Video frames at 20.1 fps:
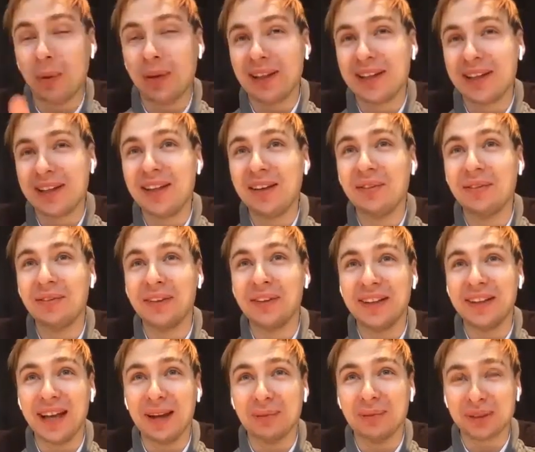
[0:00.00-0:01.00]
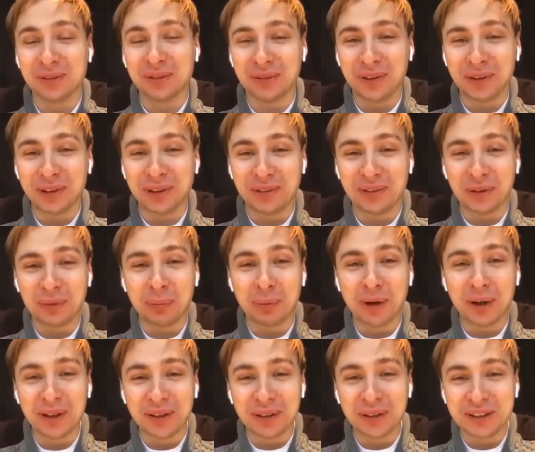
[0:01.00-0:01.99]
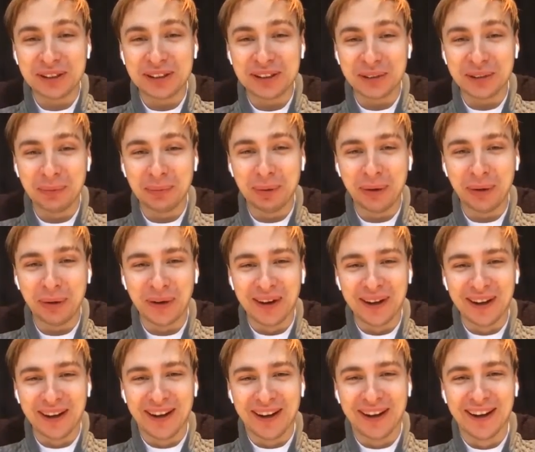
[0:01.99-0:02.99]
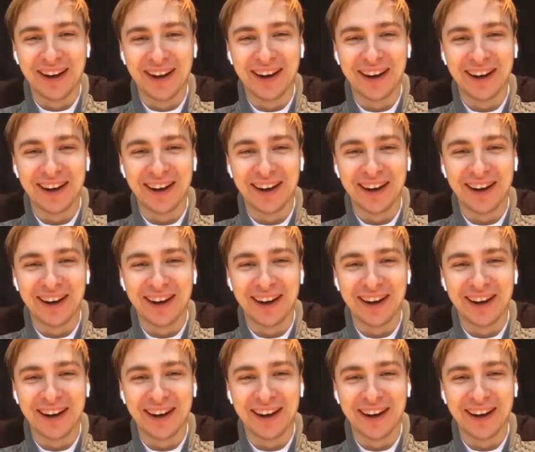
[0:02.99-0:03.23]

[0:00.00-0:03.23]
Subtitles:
You openly give the names of all of your partners in the book.